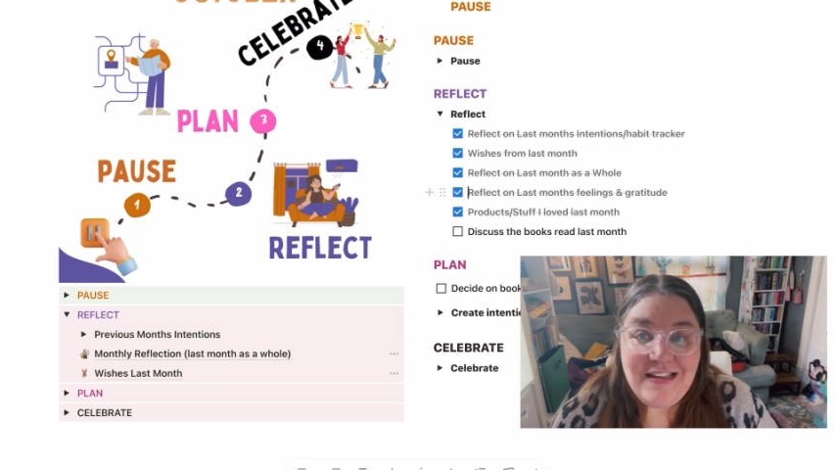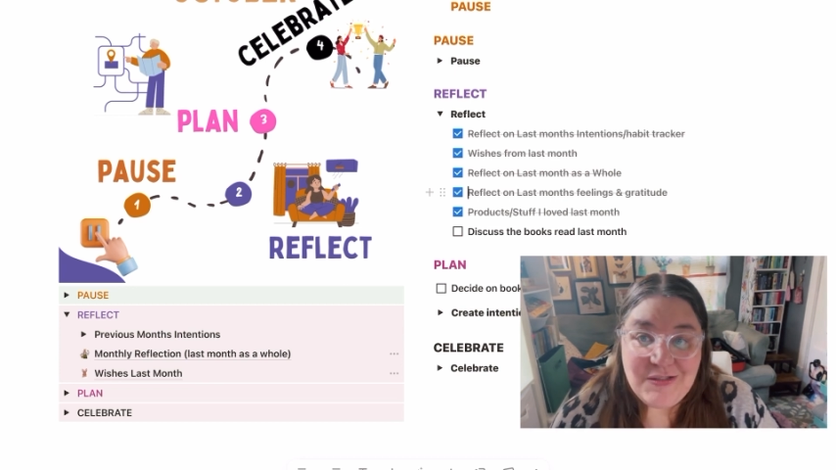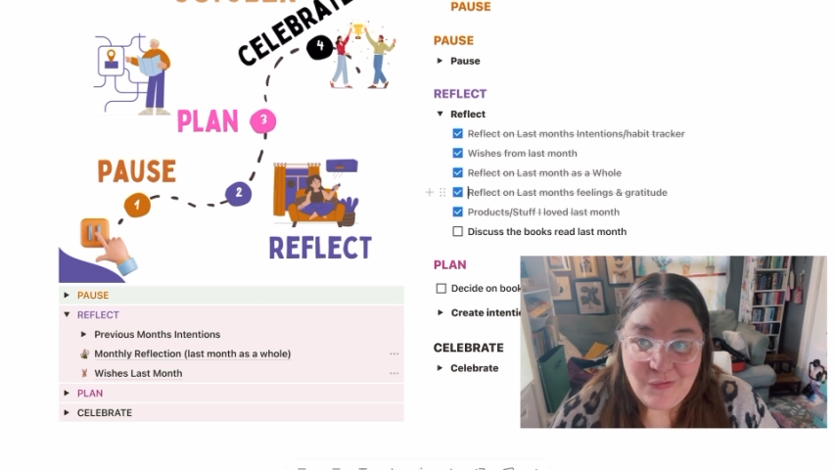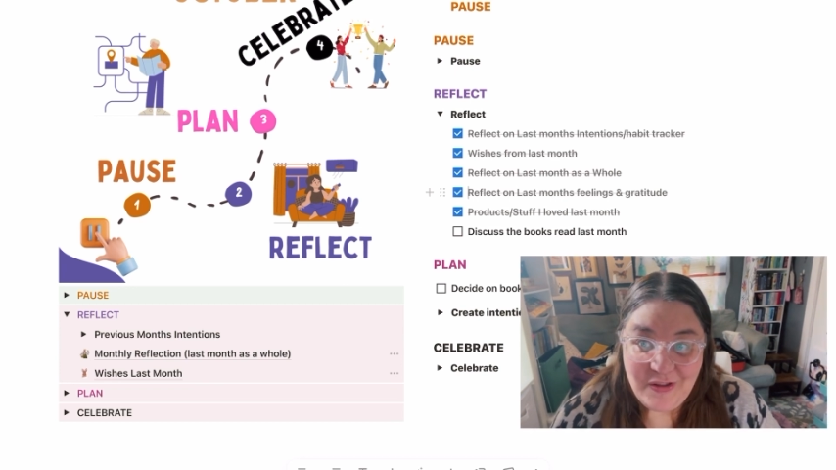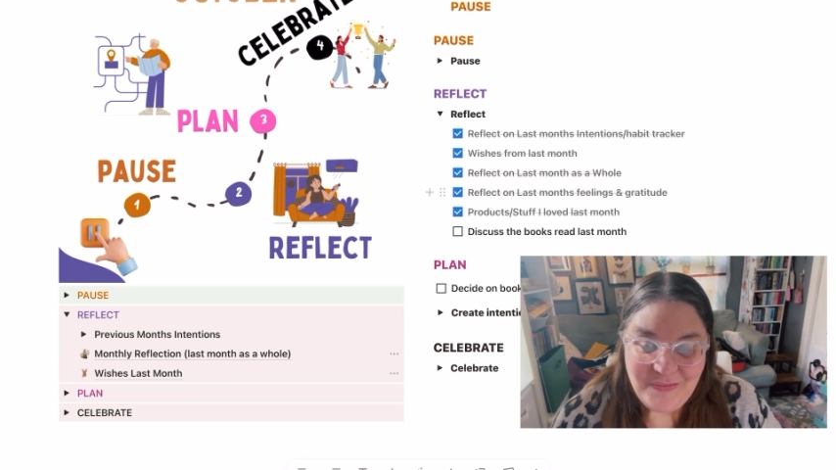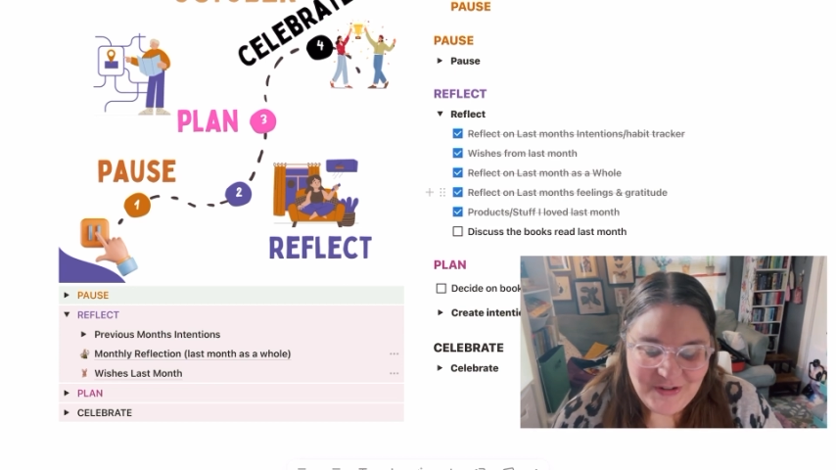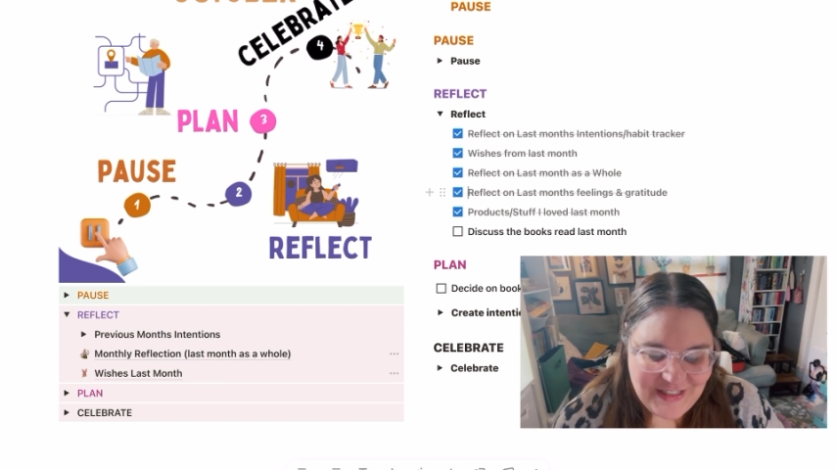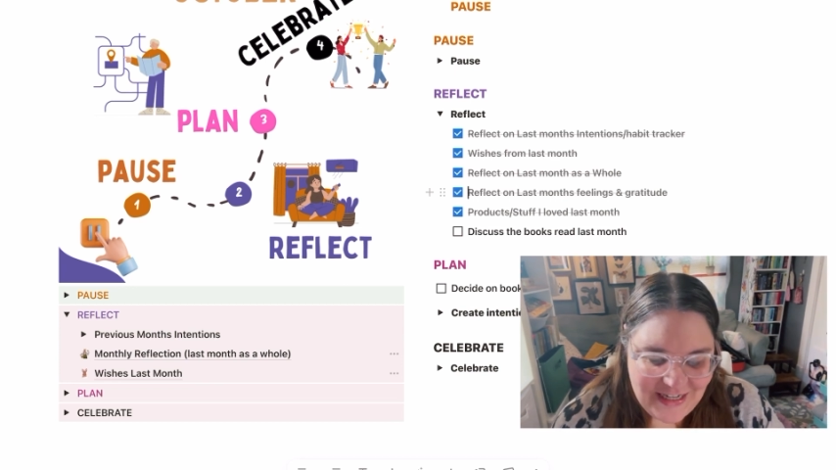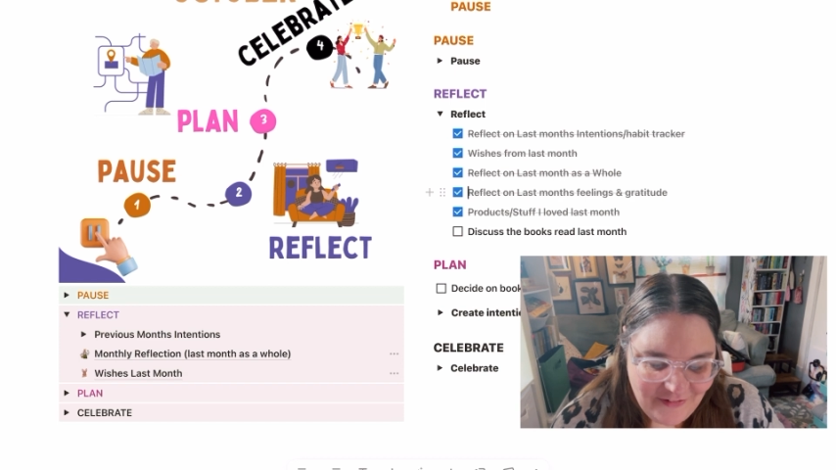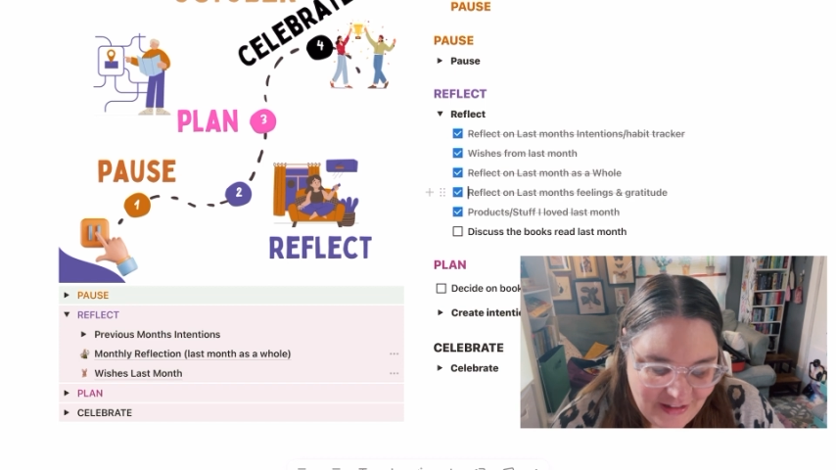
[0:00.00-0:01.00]
is one of the books
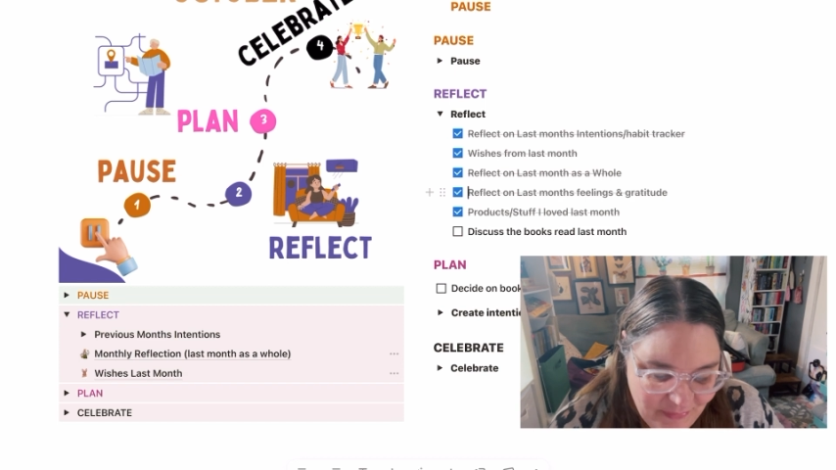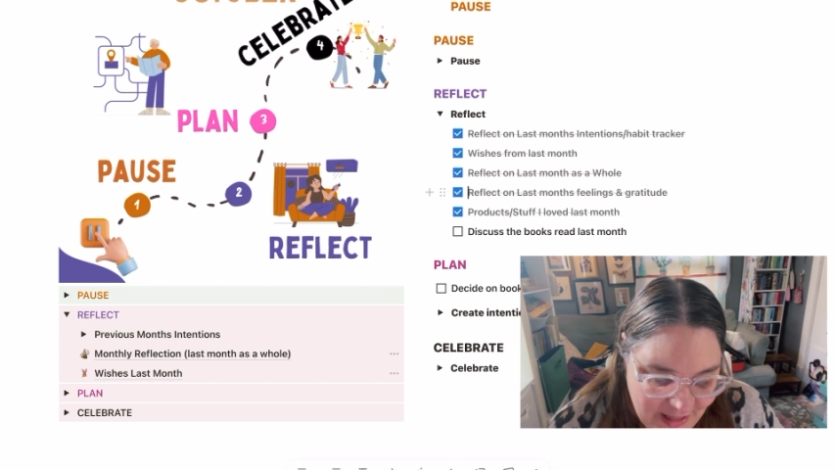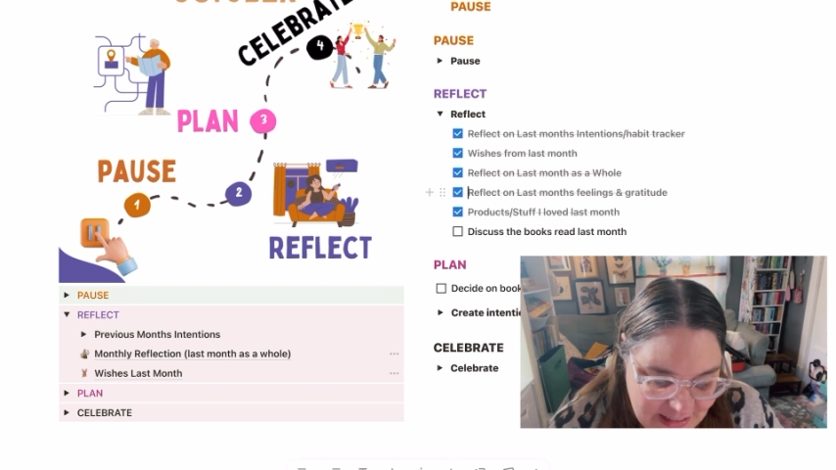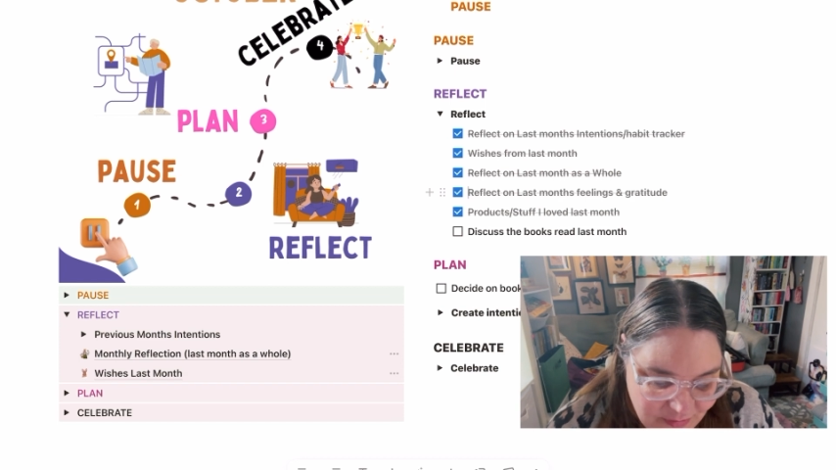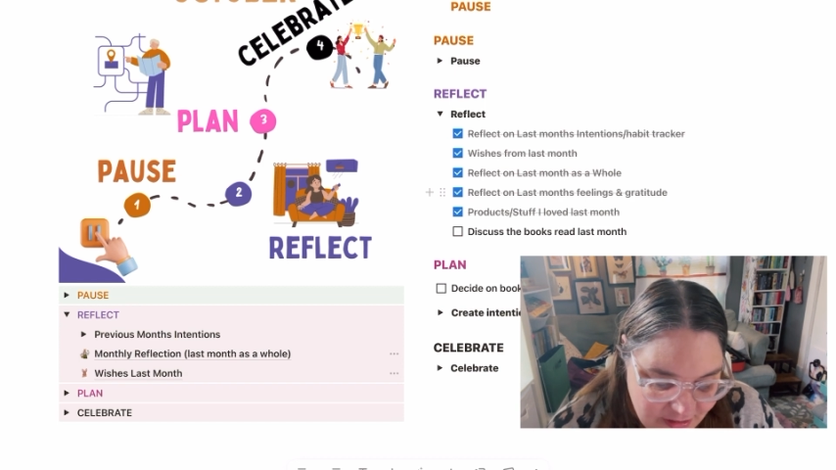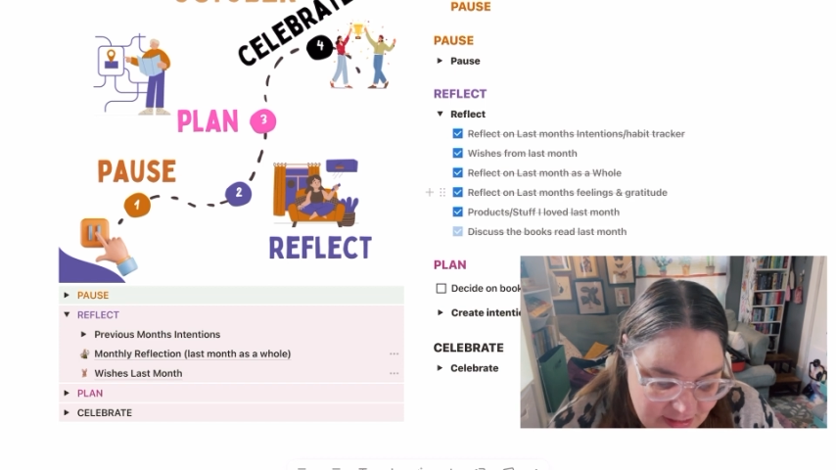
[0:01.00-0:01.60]
that I read last month.